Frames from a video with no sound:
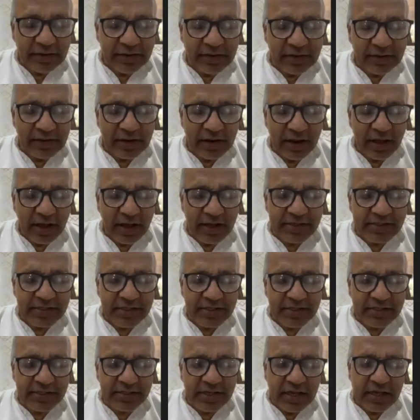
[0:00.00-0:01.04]
the last
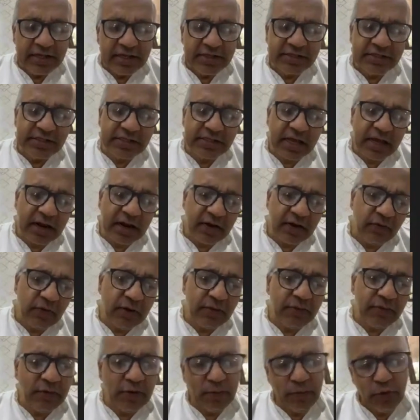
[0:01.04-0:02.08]
is Sarva
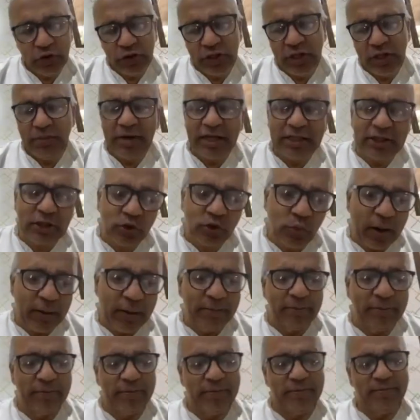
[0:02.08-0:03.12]

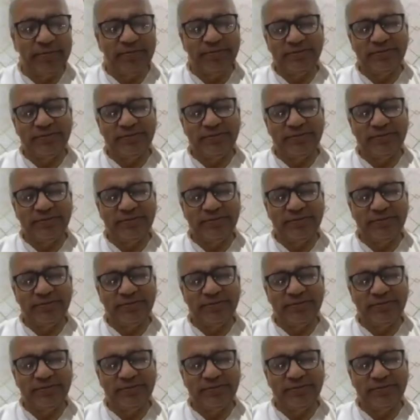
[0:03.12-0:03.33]
Vibhutimatvam.